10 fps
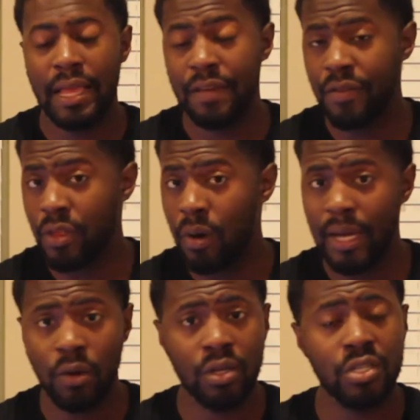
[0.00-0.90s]
even though
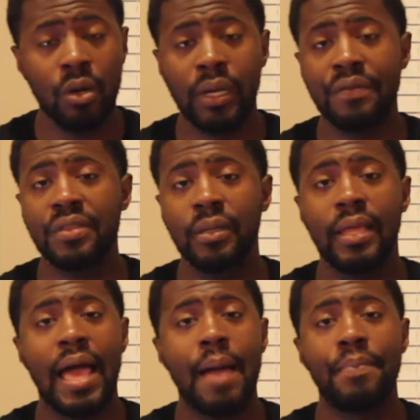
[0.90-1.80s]
I don't condone everything
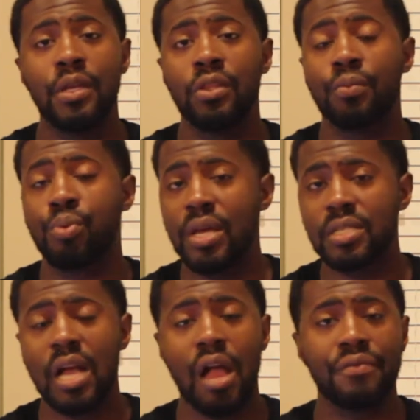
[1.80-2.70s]
that happened in the
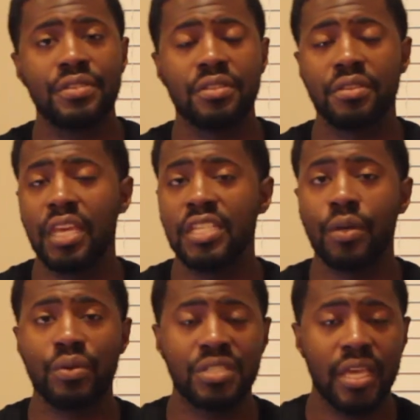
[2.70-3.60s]
press conferences and things that
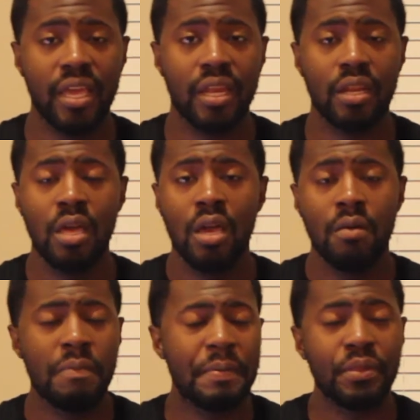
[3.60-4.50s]
were said and
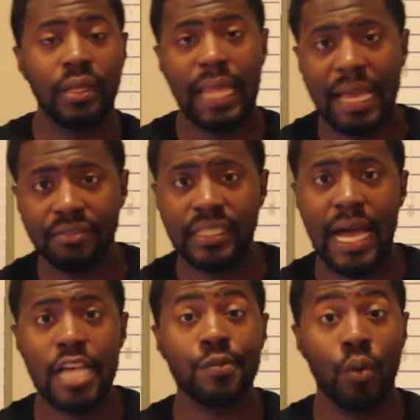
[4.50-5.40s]
maybe their
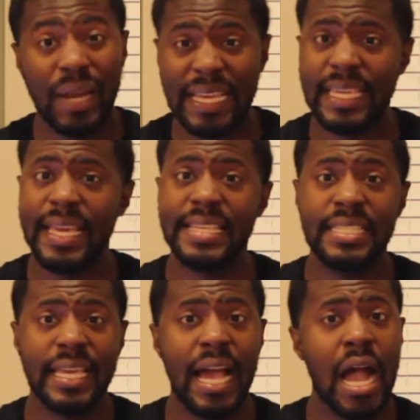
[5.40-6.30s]
lifestyles, but what I can
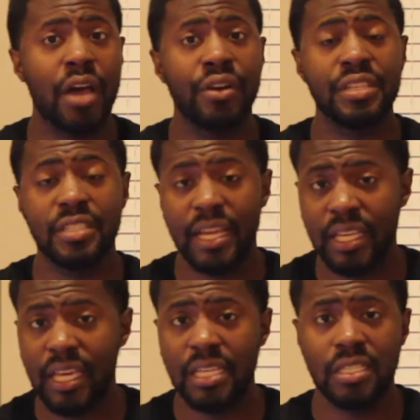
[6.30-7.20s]
say, I honor his
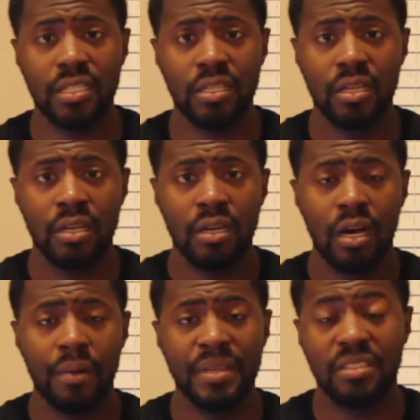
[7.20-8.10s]
dedication,
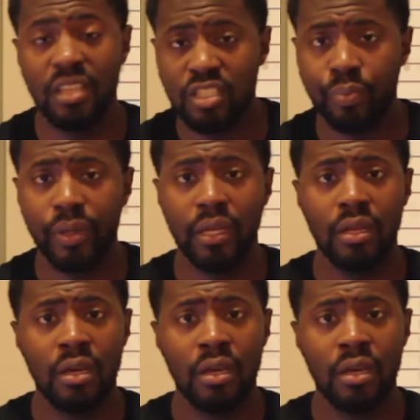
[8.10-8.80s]
his discipline,